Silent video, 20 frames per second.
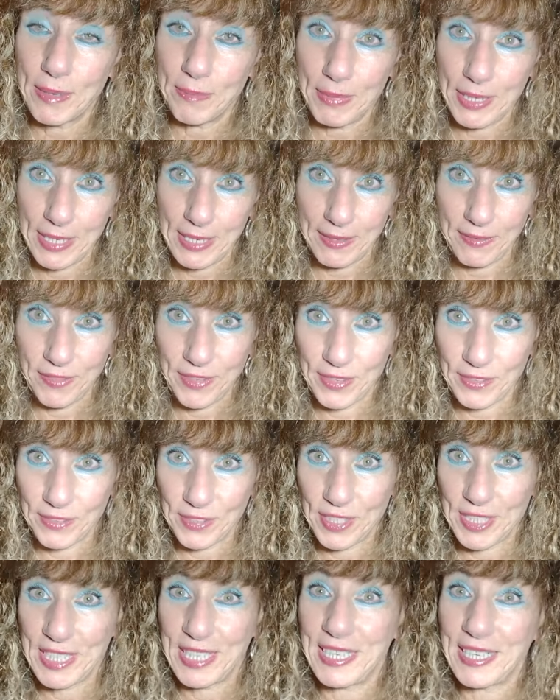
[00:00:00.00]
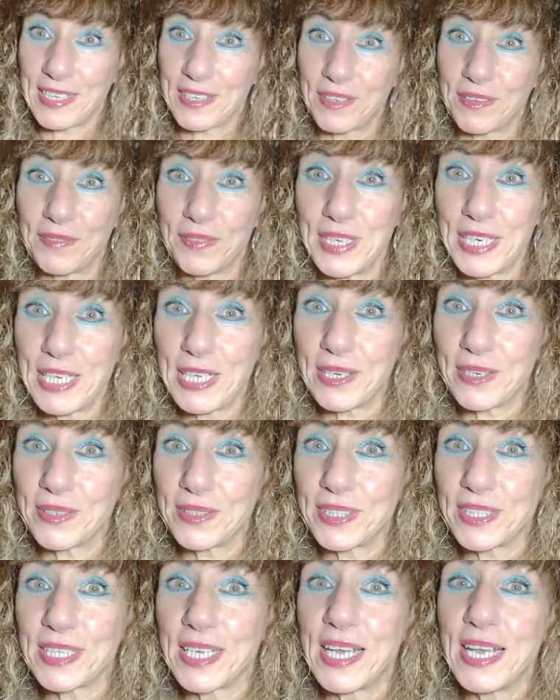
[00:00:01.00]
I mean, if you've seen other
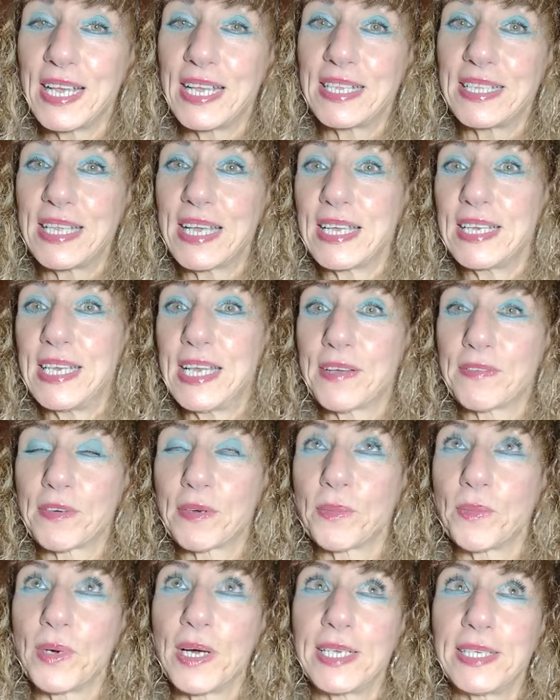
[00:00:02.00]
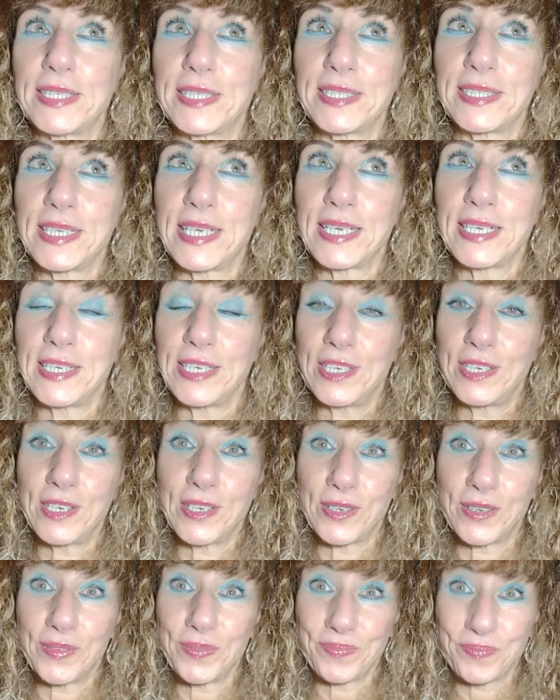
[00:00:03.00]
videos, that never once said, you
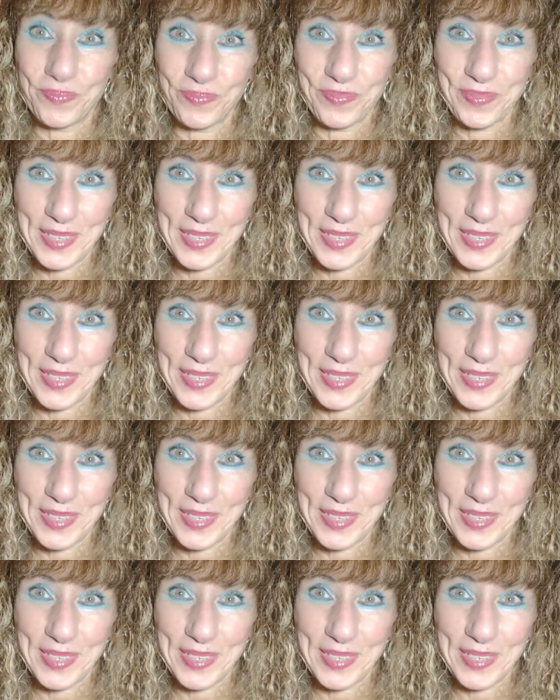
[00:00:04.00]
know,